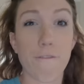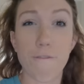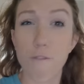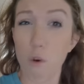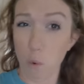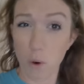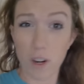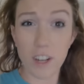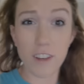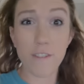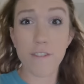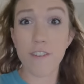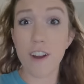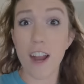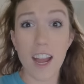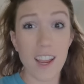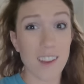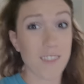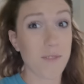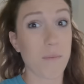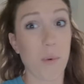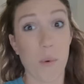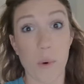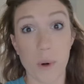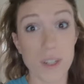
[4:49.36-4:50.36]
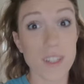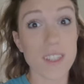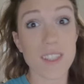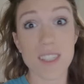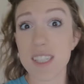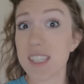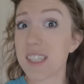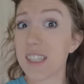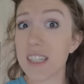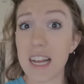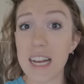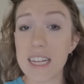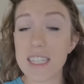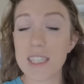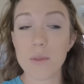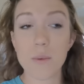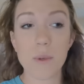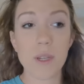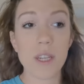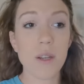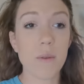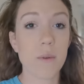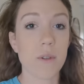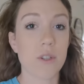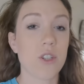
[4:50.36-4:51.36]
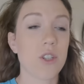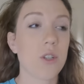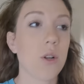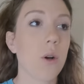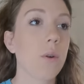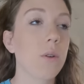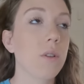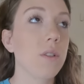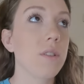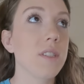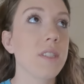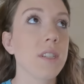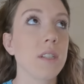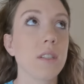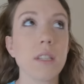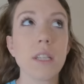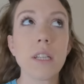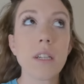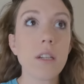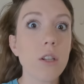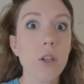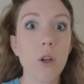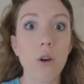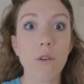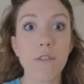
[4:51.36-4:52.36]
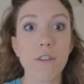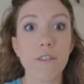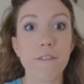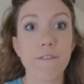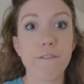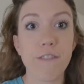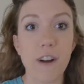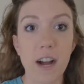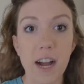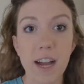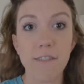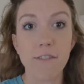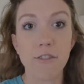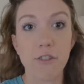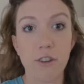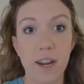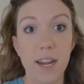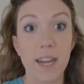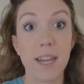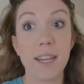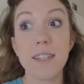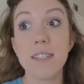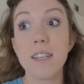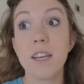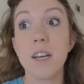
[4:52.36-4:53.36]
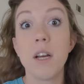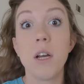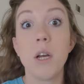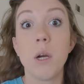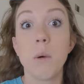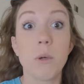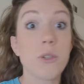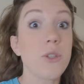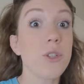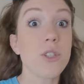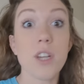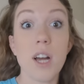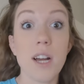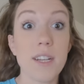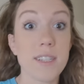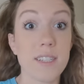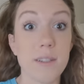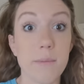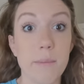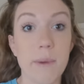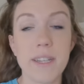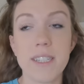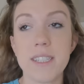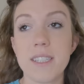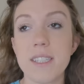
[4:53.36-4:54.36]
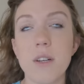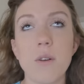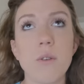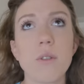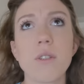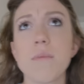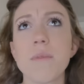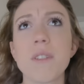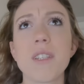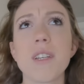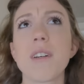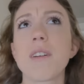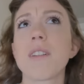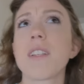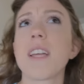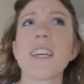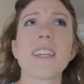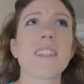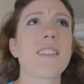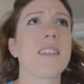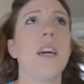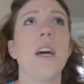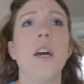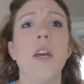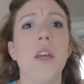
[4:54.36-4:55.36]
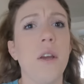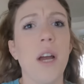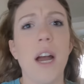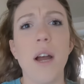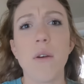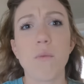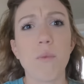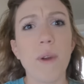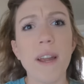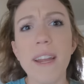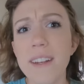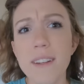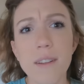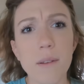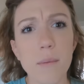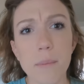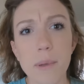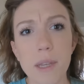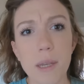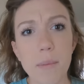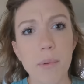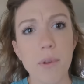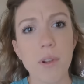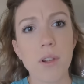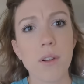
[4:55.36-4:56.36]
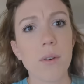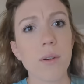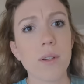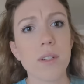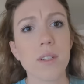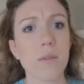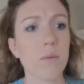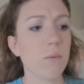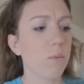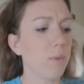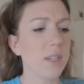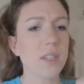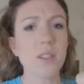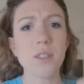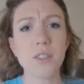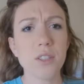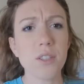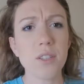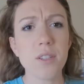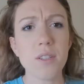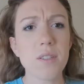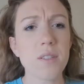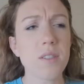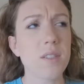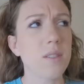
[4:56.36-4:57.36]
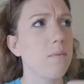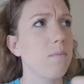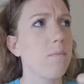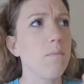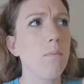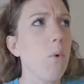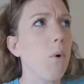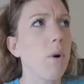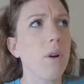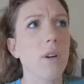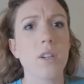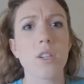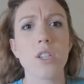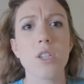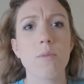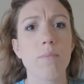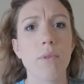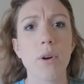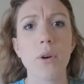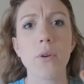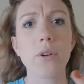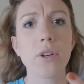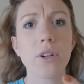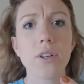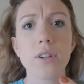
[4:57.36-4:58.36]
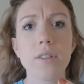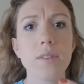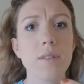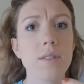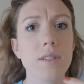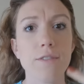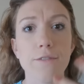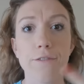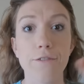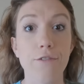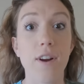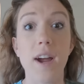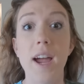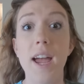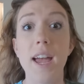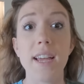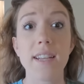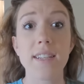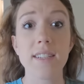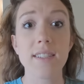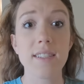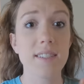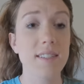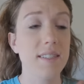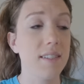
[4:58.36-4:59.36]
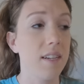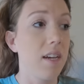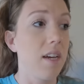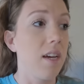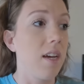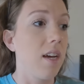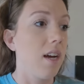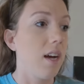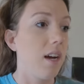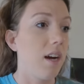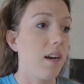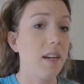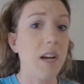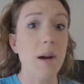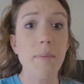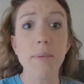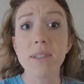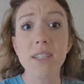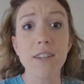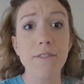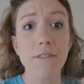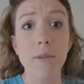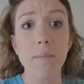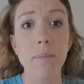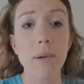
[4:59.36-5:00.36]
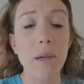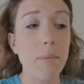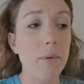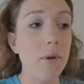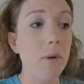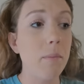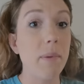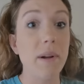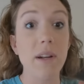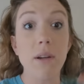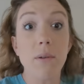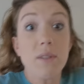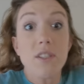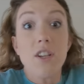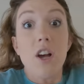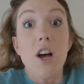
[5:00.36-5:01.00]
45 boards this last week, which totals a little over five grand, which is awesome. I sold them to like random people, I did realtors, mortgage brokers, friends, a couple different people, but it was